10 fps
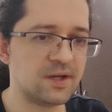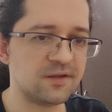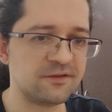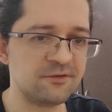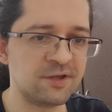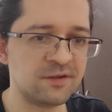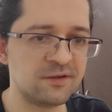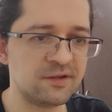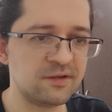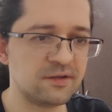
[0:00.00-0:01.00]
As you can
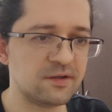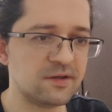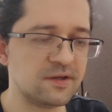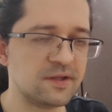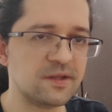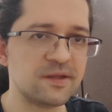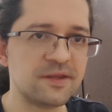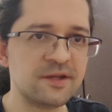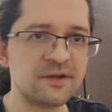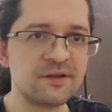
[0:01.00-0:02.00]
see,
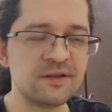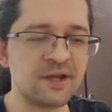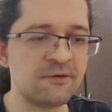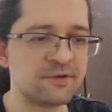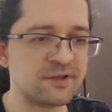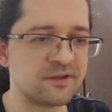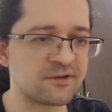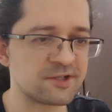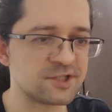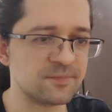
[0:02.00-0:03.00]
there is now an
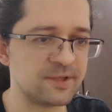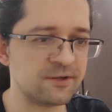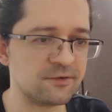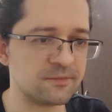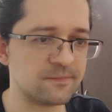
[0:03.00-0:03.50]
instruction below.